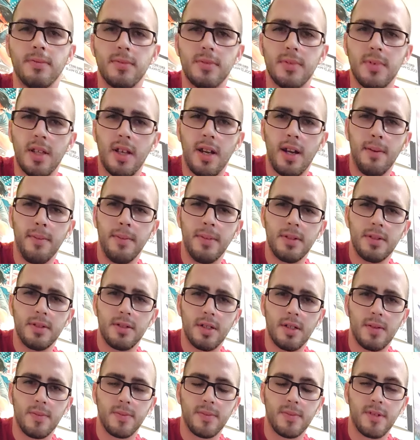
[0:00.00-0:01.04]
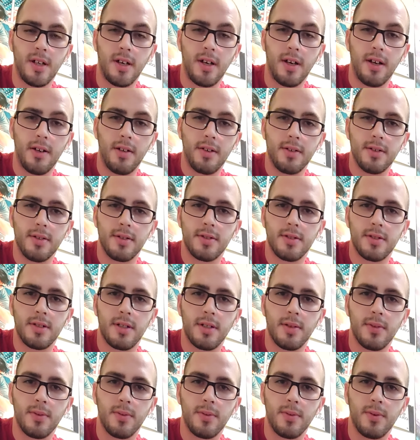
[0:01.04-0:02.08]
Did I mention I'm tired? It's like
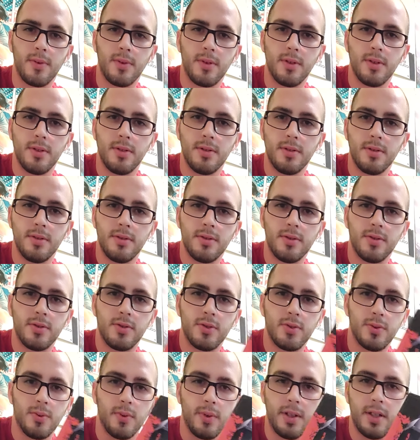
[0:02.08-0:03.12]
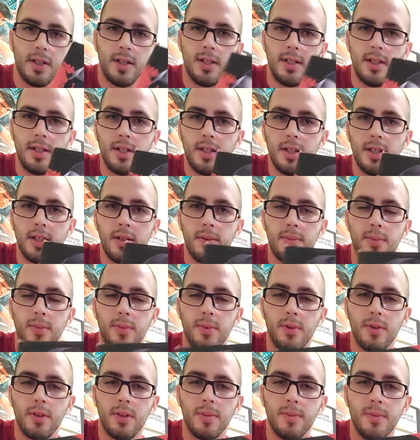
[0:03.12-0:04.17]
1:20 in the
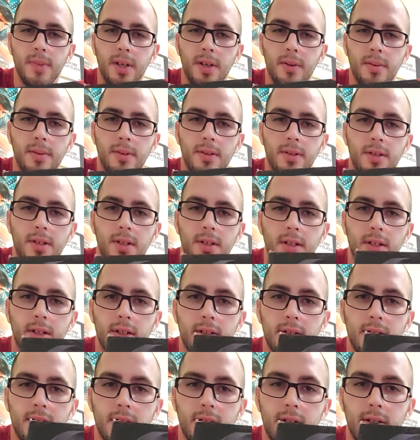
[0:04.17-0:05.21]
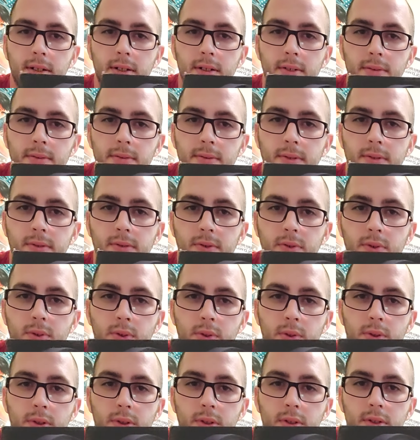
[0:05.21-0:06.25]
morning maybe, and of
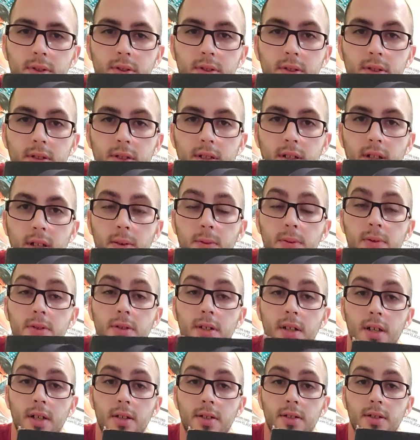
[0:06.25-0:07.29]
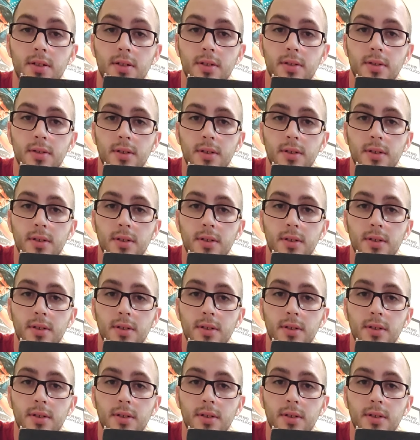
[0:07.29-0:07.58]
course today was hectic.